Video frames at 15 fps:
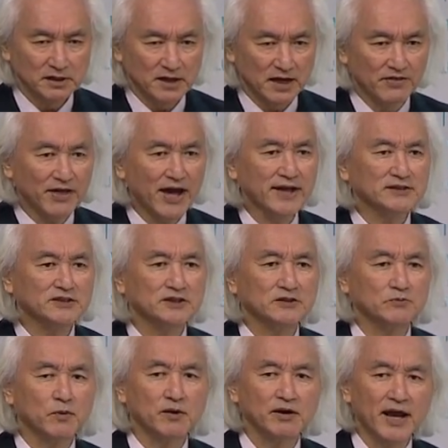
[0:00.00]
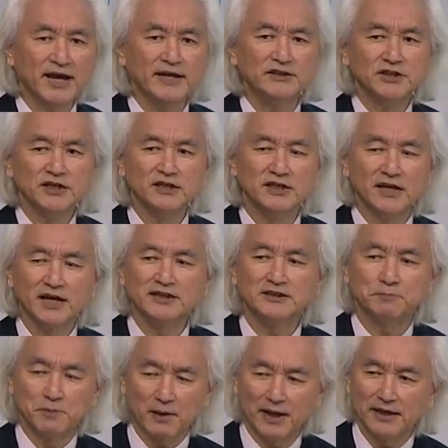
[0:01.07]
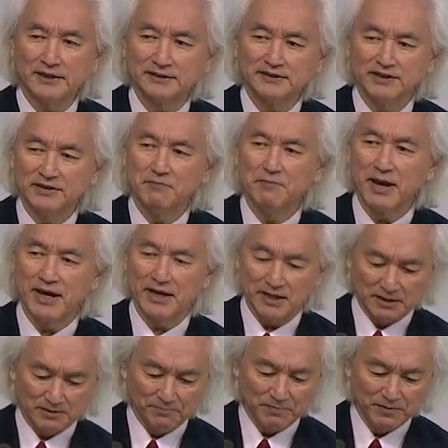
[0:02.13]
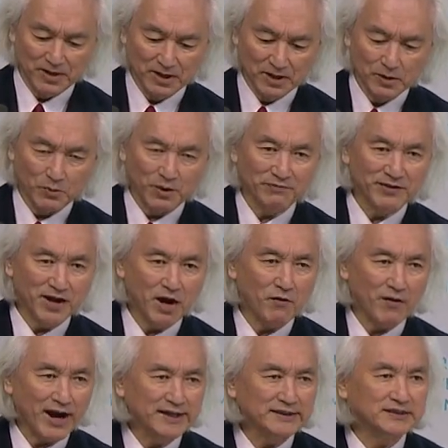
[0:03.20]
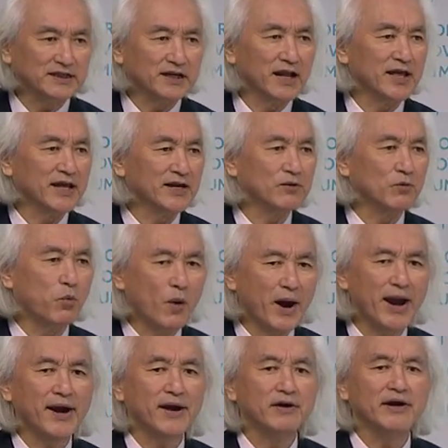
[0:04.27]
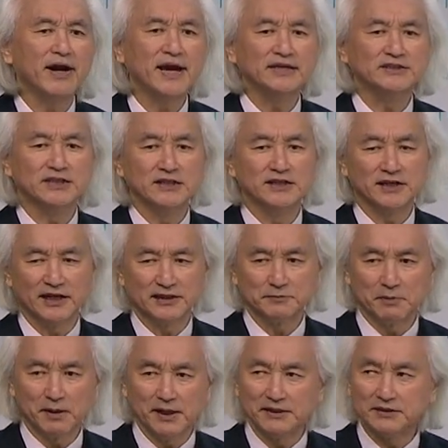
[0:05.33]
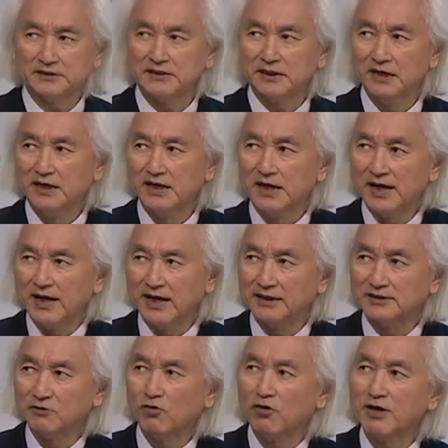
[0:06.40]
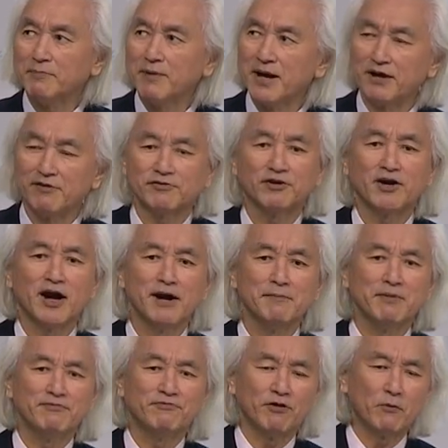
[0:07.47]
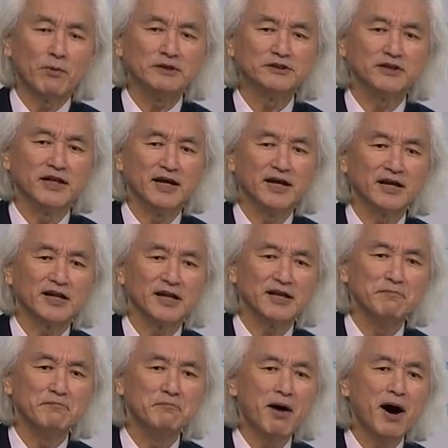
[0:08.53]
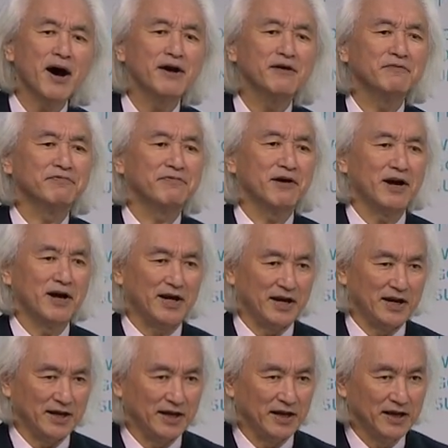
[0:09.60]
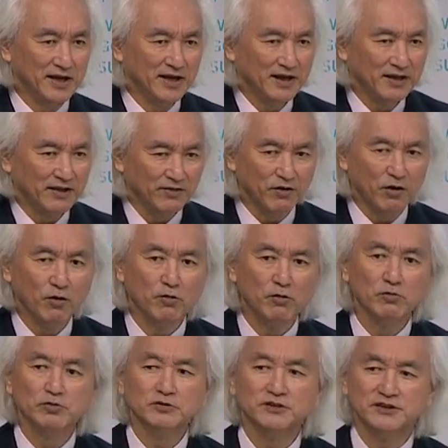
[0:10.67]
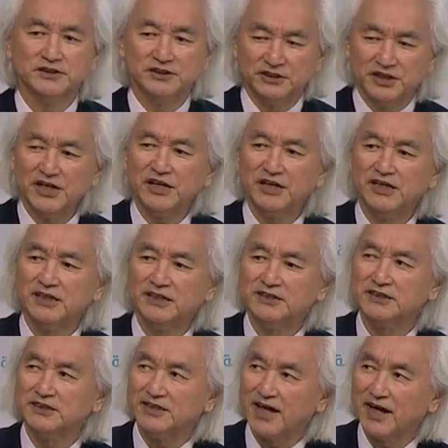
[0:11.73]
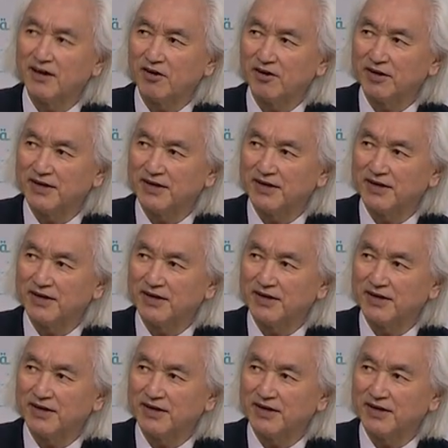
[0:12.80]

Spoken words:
And that's where aging takes place in the main. We've now isolated where aging takes place, and it's only a matter of time before we genetically modify those genes that are